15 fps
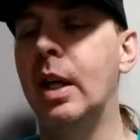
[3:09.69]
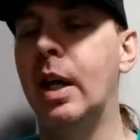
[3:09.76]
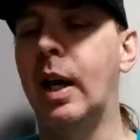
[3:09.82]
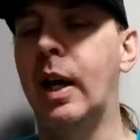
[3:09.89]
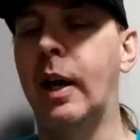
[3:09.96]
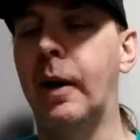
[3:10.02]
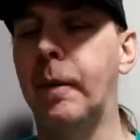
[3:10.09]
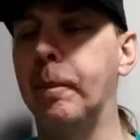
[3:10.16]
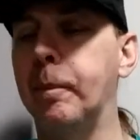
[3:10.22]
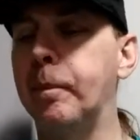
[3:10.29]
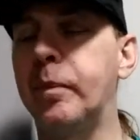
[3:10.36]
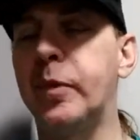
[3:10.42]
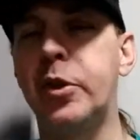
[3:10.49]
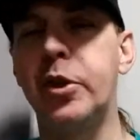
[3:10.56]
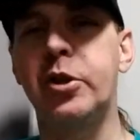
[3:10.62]
Um,
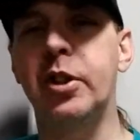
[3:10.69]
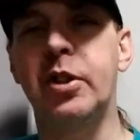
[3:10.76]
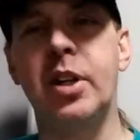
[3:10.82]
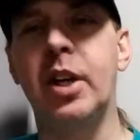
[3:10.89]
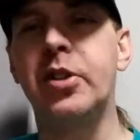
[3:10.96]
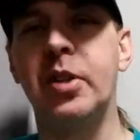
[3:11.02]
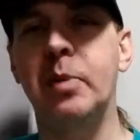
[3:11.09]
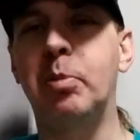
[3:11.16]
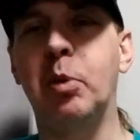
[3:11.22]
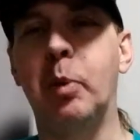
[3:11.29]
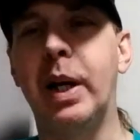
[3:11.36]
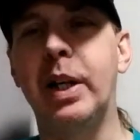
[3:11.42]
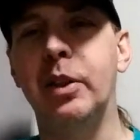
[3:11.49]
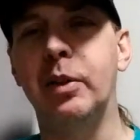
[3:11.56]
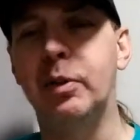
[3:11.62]
just a, a, simple
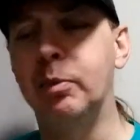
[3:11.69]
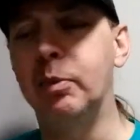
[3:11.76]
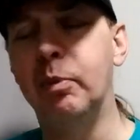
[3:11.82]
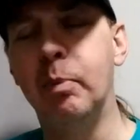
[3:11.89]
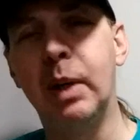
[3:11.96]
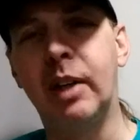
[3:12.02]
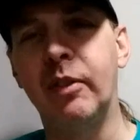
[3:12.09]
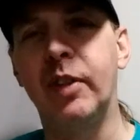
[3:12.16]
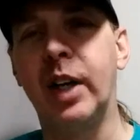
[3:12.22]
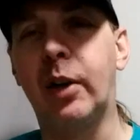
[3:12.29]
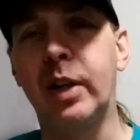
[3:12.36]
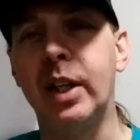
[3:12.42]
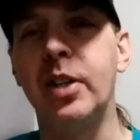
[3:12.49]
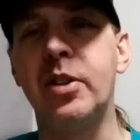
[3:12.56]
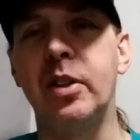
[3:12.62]
way to make a
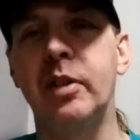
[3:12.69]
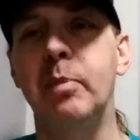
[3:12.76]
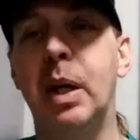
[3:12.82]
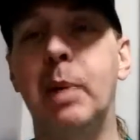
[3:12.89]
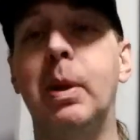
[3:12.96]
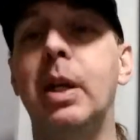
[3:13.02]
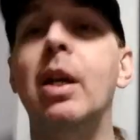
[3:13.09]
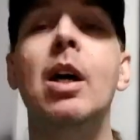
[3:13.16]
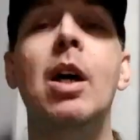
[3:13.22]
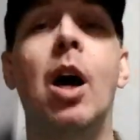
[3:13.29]
variance of maybe